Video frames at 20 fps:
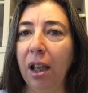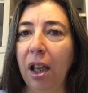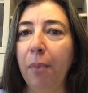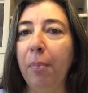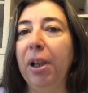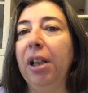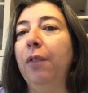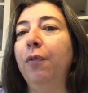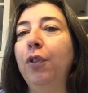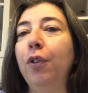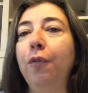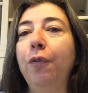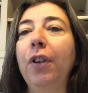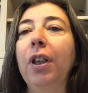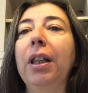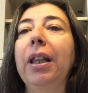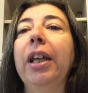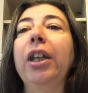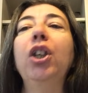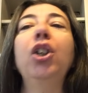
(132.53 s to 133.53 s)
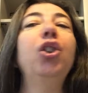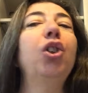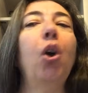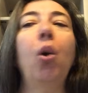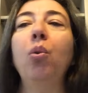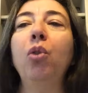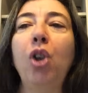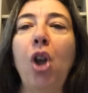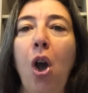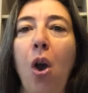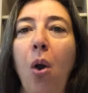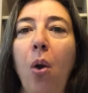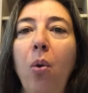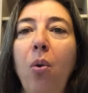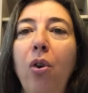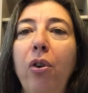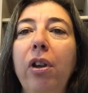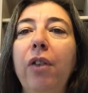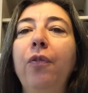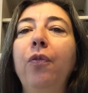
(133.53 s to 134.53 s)
But if you feel like you don't know,
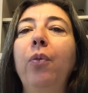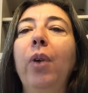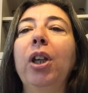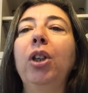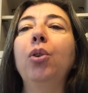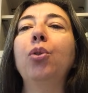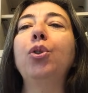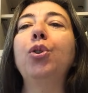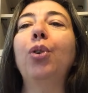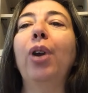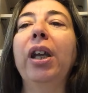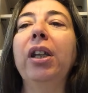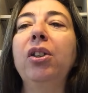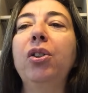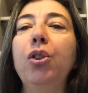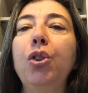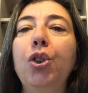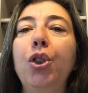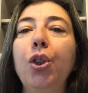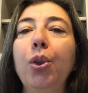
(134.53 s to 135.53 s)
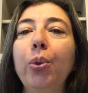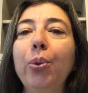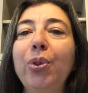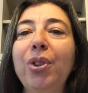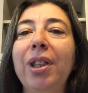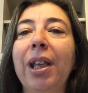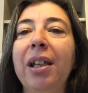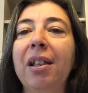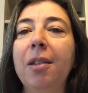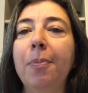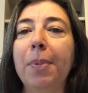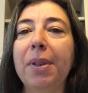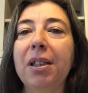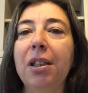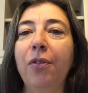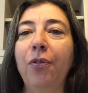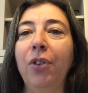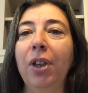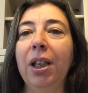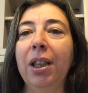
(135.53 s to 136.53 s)
or if when you're trying to choose that
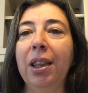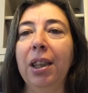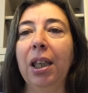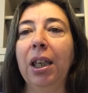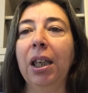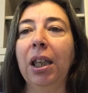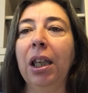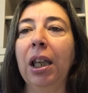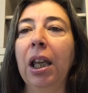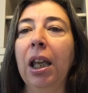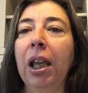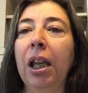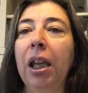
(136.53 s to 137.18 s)
specific thing,